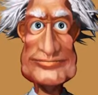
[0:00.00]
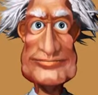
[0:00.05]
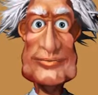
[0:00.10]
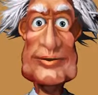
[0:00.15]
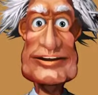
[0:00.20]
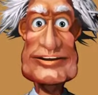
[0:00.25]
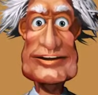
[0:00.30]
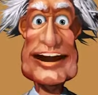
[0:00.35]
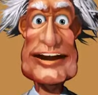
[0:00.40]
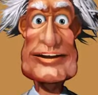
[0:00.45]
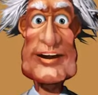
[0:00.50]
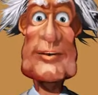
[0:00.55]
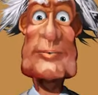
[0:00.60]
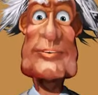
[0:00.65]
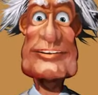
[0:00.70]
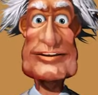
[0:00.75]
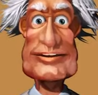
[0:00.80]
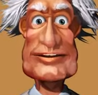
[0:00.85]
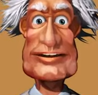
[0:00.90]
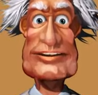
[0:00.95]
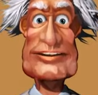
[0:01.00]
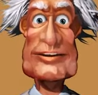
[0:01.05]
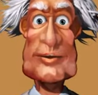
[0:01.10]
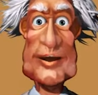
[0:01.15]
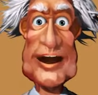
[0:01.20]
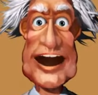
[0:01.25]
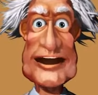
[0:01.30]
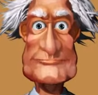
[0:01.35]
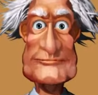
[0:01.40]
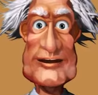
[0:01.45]
We can all
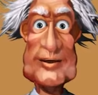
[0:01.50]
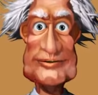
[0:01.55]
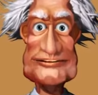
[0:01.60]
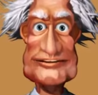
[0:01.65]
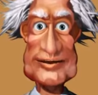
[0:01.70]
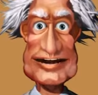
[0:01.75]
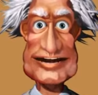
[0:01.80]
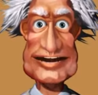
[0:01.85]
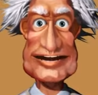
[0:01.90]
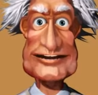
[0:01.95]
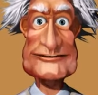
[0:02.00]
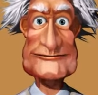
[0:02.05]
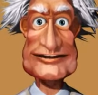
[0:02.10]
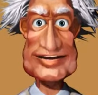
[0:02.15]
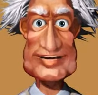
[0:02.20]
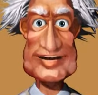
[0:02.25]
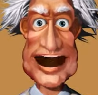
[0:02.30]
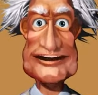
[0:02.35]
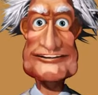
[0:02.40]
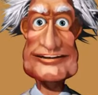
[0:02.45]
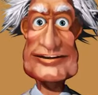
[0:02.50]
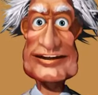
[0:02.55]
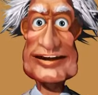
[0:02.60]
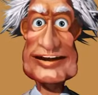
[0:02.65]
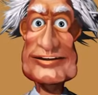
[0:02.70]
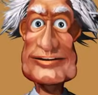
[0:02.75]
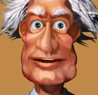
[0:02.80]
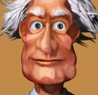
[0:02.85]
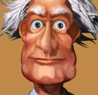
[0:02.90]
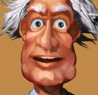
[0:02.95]
tear up over the image of a
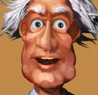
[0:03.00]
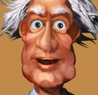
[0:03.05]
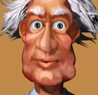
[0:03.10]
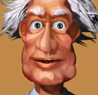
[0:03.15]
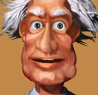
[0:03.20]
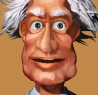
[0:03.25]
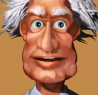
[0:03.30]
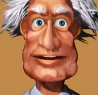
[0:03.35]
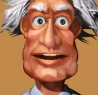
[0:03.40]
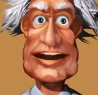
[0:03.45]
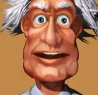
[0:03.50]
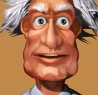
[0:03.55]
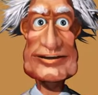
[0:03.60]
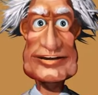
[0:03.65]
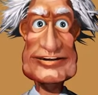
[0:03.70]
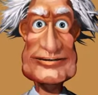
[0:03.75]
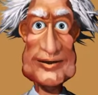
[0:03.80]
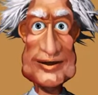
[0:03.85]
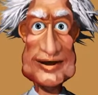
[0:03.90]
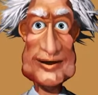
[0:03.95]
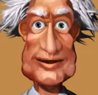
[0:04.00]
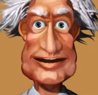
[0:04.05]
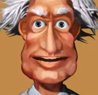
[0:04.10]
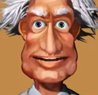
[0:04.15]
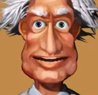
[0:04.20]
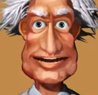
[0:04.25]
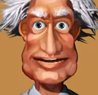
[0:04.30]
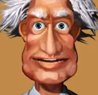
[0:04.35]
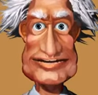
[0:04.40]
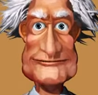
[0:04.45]
little boy with cancer who
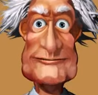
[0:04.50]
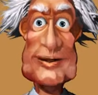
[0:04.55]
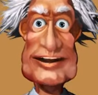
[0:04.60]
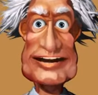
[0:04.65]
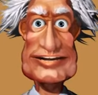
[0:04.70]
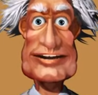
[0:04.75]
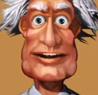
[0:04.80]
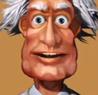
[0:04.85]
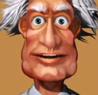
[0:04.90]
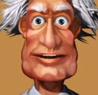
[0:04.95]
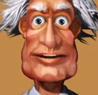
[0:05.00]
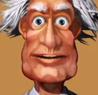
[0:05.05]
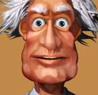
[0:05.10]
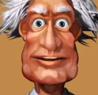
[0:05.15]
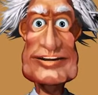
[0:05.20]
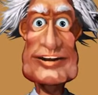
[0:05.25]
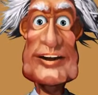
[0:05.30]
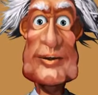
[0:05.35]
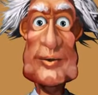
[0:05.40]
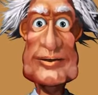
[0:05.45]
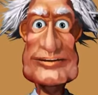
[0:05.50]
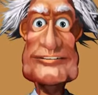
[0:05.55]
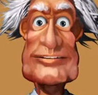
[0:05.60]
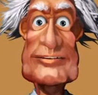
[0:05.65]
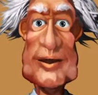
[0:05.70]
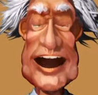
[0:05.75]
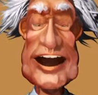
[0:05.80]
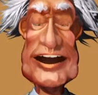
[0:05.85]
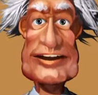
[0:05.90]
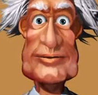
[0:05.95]
is expressing concern
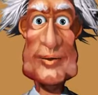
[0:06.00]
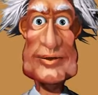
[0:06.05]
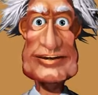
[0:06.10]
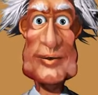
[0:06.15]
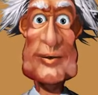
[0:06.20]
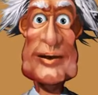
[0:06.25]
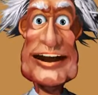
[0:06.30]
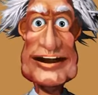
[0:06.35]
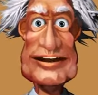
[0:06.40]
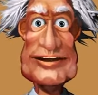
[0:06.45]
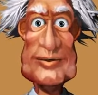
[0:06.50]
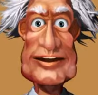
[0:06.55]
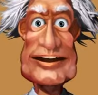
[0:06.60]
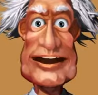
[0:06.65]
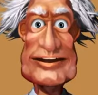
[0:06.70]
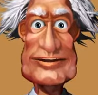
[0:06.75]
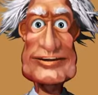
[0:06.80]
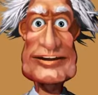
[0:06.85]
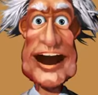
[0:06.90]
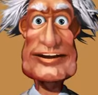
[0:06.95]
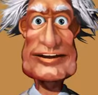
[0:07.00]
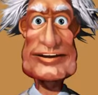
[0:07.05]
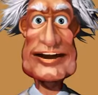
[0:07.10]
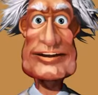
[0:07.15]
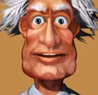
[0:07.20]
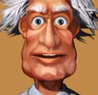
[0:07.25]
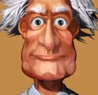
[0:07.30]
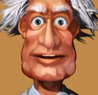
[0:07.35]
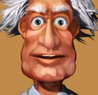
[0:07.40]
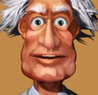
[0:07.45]
for others rather than
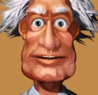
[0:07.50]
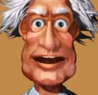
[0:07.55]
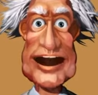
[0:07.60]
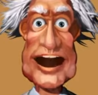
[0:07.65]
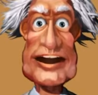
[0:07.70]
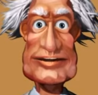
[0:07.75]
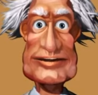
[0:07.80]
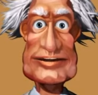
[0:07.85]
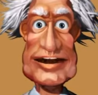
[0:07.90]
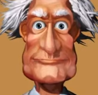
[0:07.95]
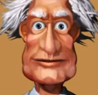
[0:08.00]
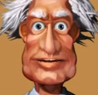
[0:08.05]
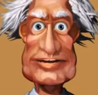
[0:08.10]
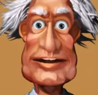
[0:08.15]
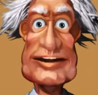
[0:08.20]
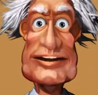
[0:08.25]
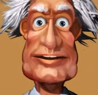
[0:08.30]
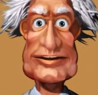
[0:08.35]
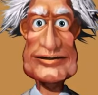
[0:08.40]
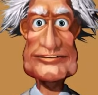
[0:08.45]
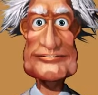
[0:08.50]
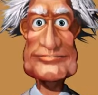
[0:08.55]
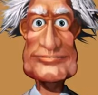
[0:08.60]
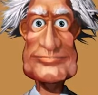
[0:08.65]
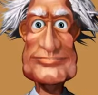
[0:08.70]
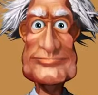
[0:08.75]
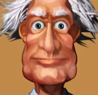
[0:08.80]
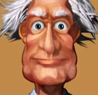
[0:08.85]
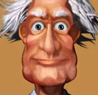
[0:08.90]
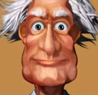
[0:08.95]
taking pity on himself,
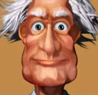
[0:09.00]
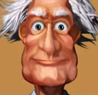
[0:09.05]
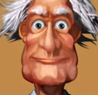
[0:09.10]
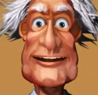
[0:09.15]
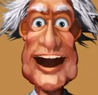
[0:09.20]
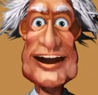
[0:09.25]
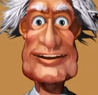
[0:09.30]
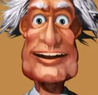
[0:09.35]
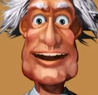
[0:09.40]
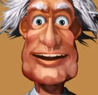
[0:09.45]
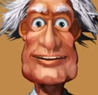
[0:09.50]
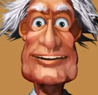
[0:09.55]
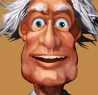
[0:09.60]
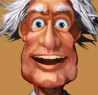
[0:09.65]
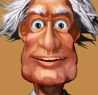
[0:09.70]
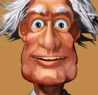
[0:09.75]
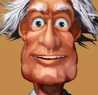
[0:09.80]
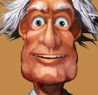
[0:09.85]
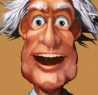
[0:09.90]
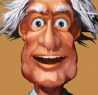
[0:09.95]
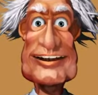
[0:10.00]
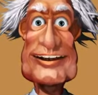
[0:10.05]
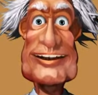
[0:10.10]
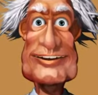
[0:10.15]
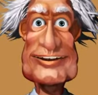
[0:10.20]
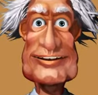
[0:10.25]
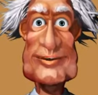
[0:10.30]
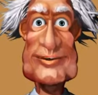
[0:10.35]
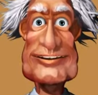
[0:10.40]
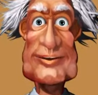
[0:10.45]
but that has
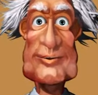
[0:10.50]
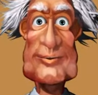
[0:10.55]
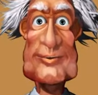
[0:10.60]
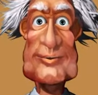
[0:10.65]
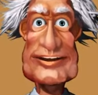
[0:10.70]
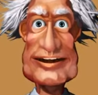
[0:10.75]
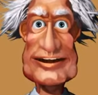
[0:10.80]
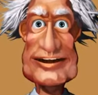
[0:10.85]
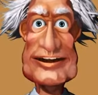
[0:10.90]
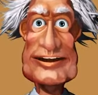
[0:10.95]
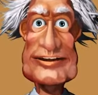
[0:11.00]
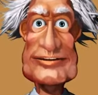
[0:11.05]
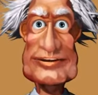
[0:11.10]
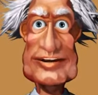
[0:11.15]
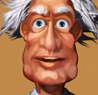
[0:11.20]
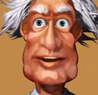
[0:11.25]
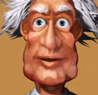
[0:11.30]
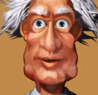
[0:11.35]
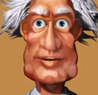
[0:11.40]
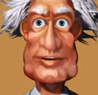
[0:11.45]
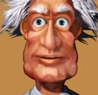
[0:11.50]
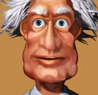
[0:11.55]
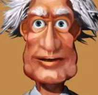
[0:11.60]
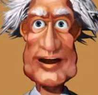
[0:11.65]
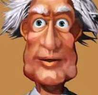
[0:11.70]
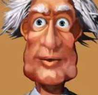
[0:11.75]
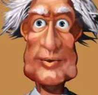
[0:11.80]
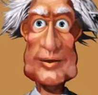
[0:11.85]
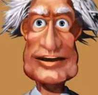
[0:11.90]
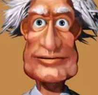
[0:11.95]
nothing to do with the assertion
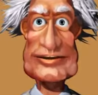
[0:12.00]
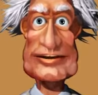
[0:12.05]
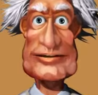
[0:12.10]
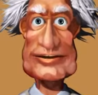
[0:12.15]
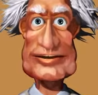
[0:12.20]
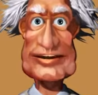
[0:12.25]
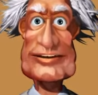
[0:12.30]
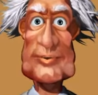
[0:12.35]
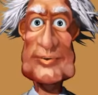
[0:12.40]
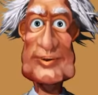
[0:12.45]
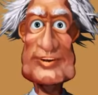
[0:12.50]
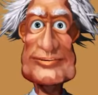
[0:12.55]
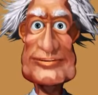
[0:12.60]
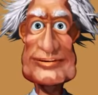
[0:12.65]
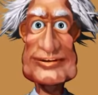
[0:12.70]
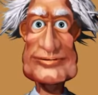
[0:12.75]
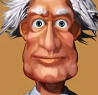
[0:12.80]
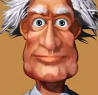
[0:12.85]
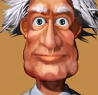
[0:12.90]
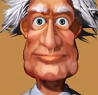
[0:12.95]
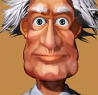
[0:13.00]
or the conclusion.